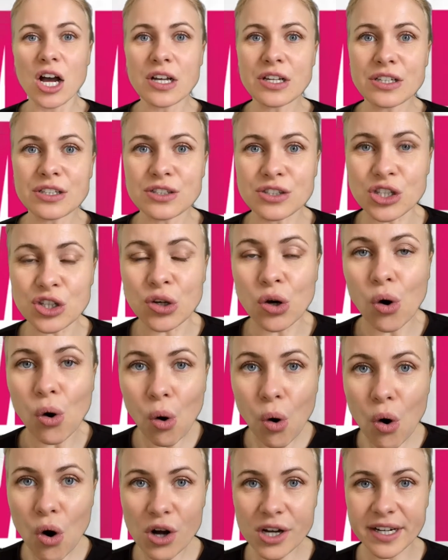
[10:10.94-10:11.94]
The
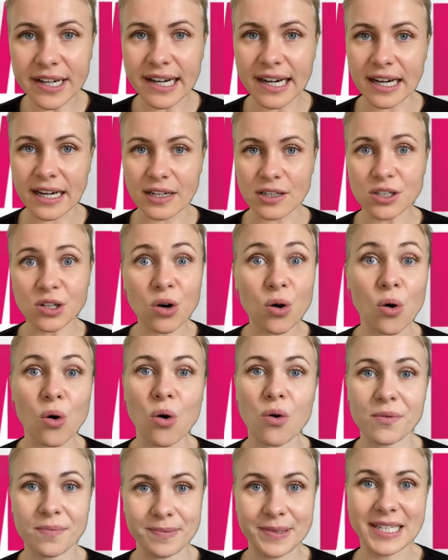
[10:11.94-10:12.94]
orca
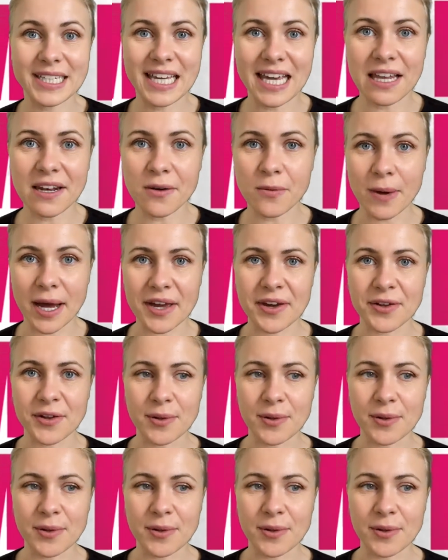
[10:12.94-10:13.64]
or killer whale.